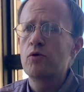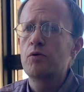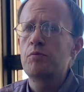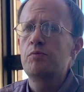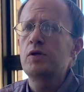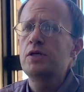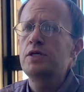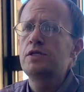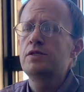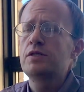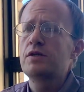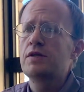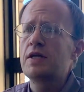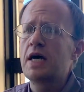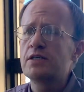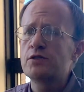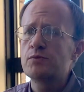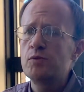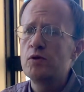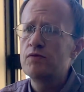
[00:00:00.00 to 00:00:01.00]
and we're pleased that
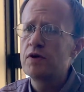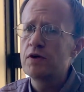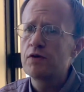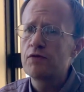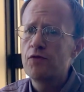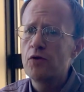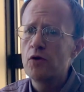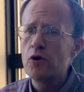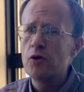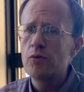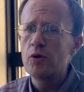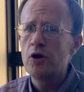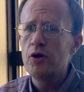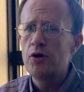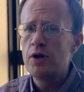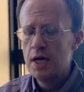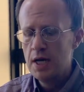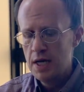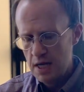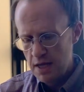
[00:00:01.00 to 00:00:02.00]
that's moving
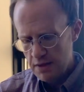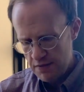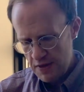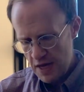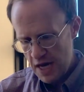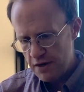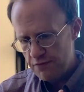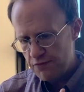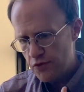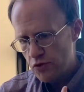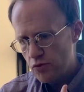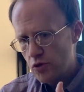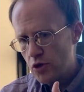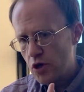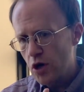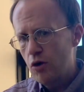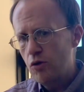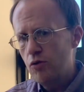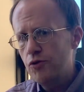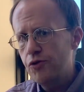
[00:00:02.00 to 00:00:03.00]
forward, that if you
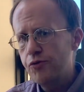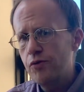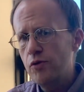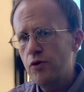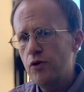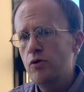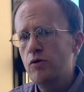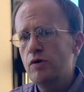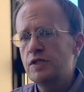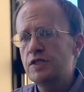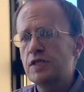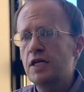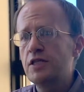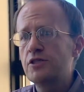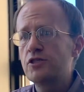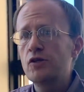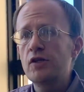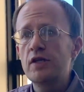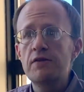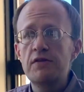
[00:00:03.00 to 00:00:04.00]
go through
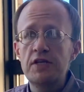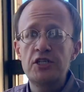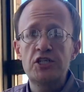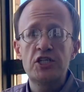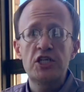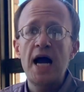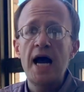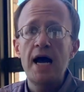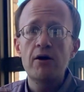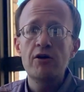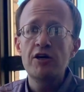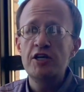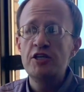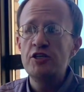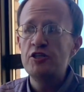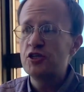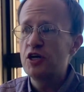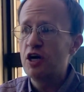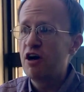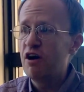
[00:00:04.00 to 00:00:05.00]
essentially the
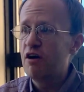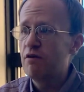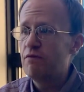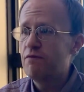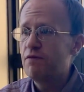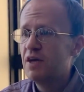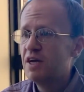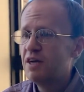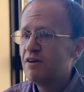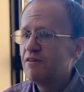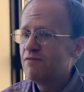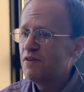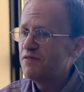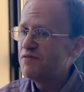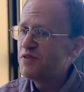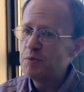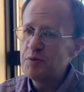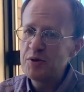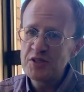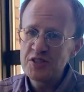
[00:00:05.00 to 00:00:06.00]
challenge of
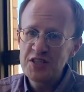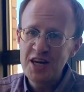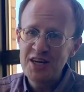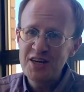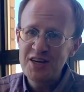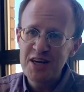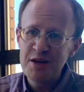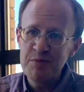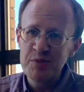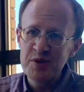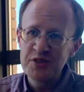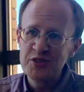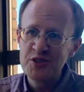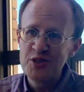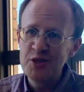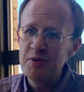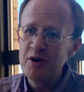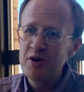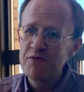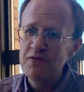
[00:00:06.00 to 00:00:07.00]
50% you get
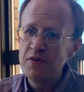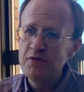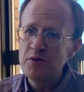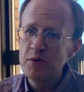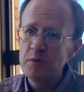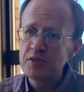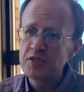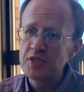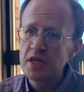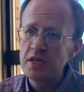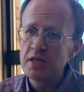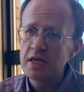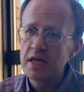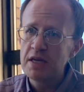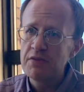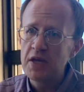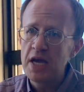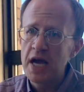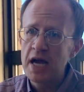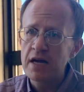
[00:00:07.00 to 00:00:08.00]
placebo, 50% you
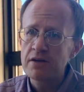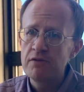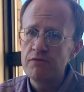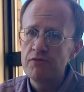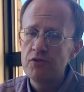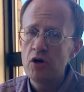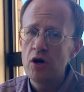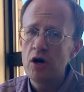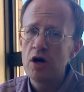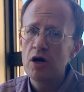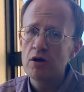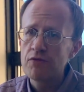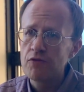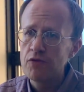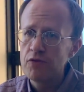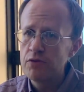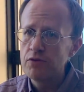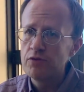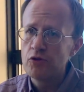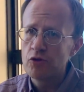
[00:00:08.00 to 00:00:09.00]
get the active drug
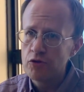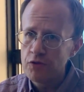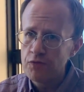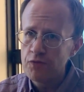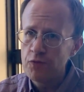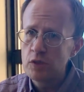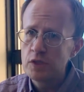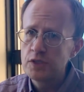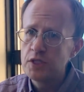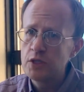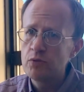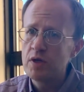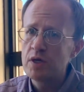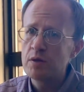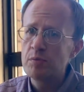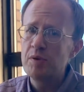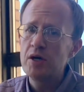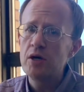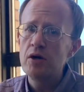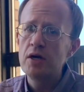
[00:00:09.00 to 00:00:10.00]
for the, during the
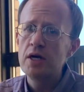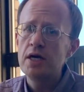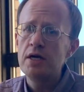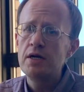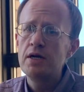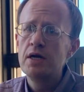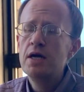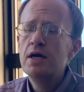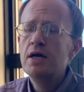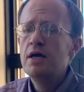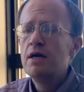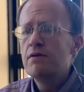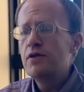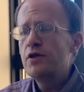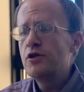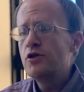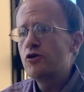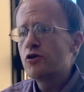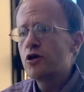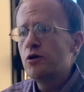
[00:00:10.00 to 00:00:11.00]
14-week period,
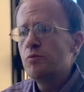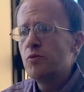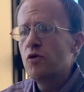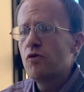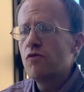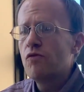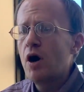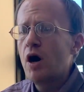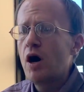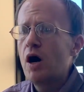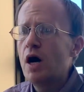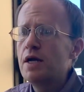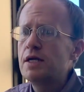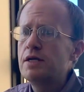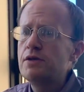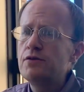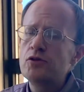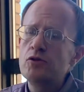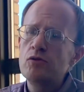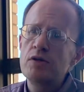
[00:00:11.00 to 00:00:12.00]
that you can move on
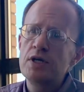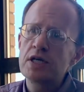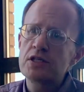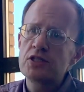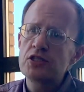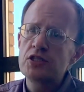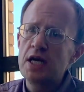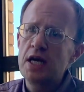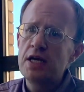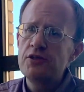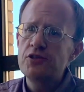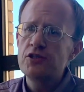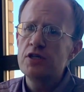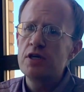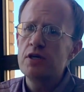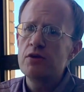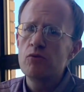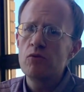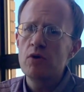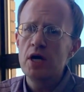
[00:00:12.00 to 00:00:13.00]
into an
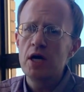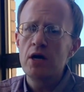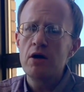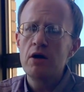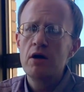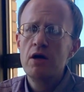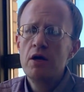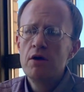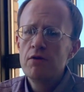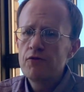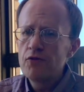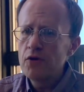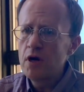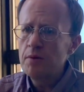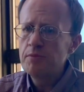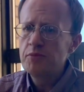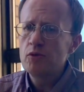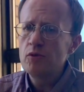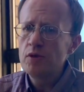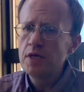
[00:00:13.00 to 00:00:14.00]
extension where for
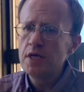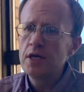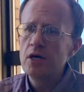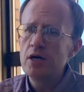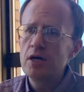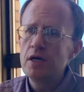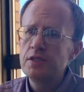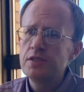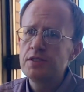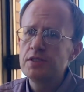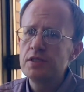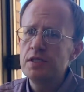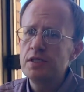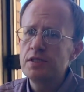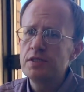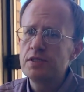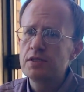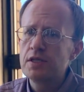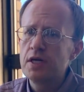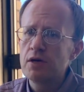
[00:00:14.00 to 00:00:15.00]
up to a year
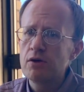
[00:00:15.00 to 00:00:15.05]
it's